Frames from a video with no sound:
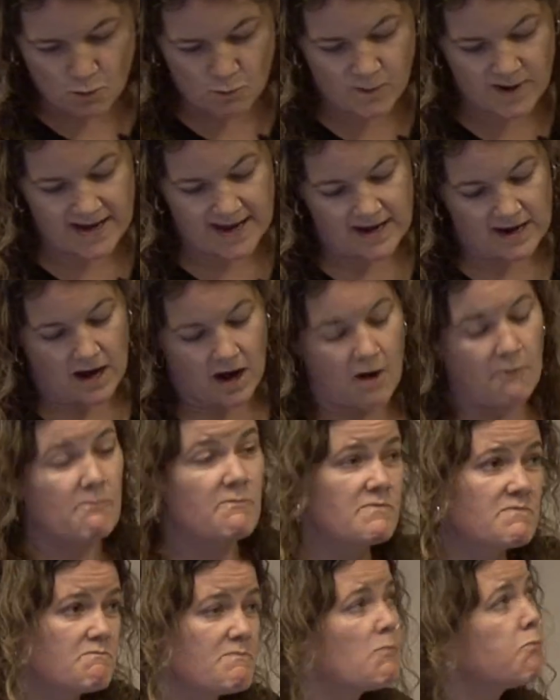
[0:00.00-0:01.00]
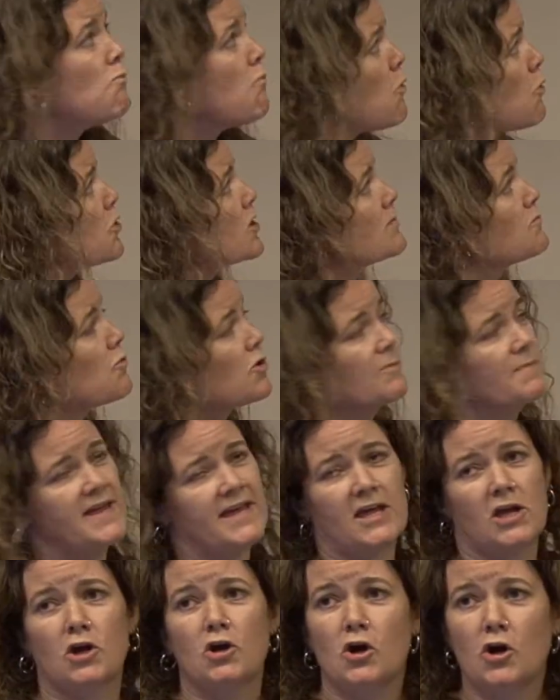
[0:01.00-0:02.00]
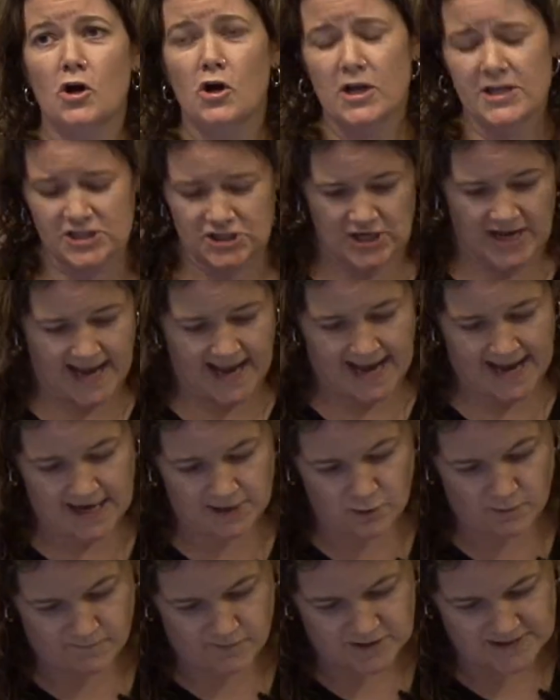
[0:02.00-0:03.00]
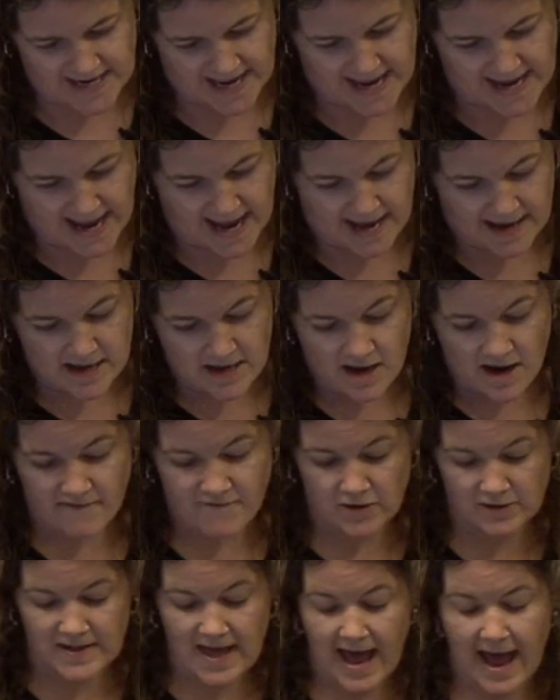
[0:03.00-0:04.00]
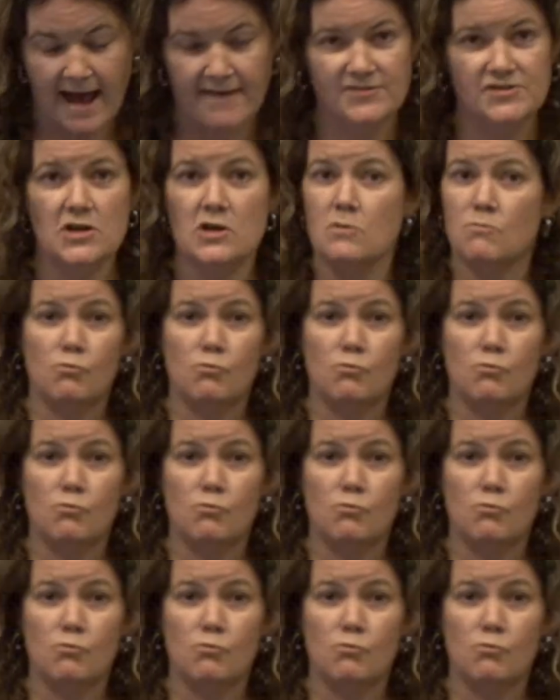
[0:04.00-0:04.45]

we are more and more being encouraged to hand over data of our lives.